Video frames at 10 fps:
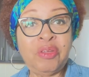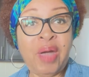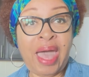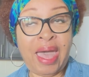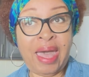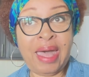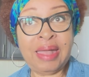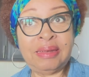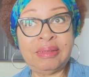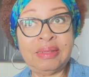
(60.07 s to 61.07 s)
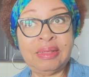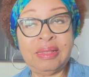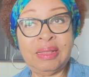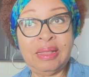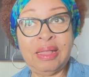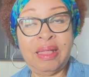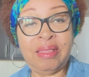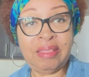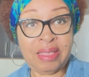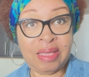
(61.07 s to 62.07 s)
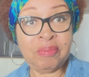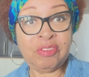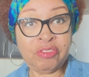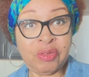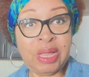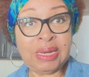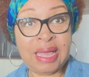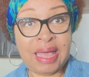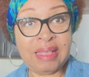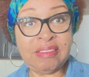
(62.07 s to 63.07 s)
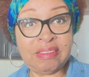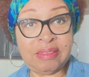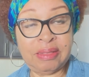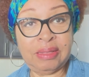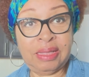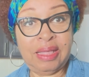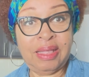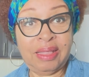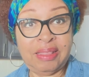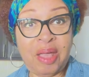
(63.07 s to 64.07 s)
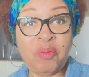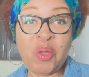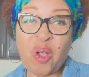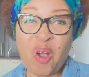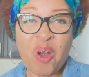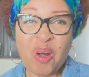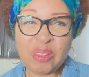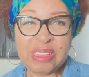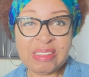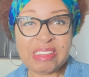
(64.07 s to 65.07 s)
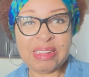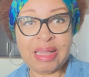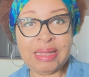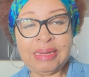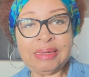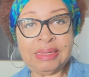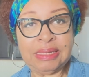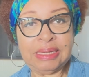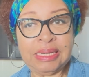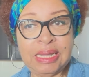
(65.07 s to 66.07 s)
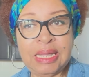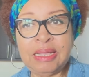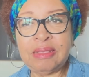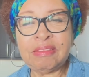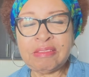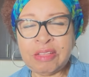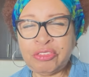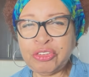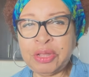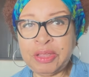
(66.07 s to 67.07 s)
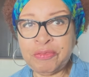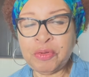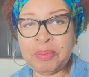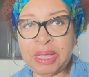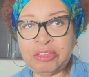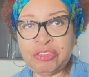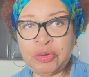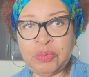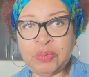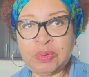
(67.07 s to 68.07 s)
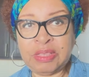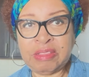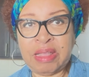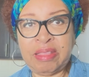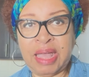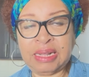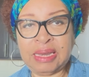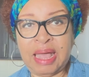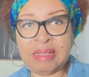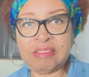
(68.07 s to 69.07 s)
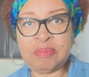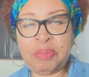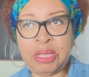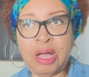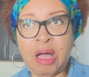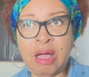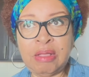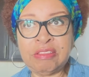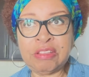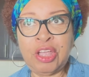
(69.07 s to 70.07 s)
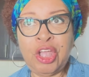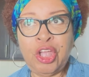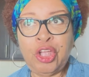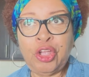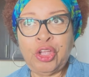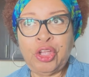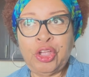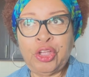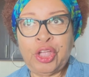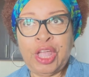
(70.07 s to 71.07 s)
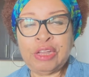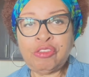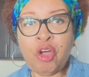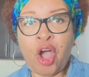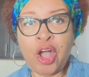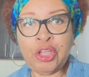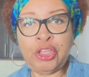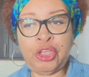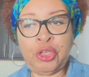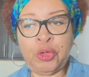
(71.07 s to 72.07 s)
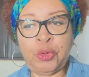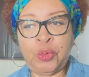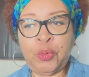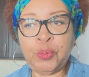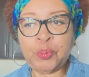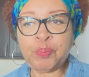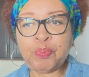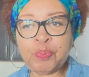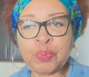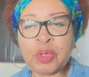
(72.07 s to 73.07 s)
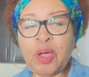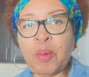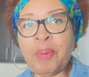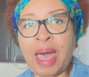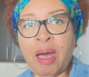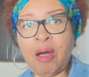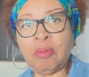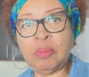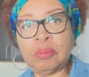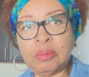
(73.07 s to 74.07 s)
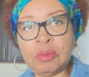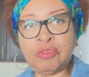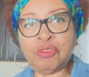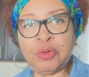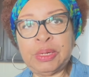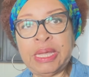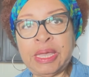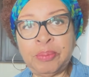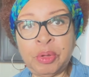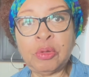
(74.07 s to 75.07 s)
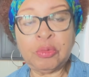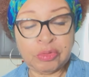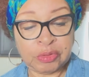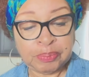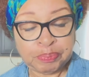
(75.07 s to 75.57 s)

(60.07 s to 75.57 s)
had the chemistry class that we all disliked? Such good information was in that class because it taught you about certain chemicals.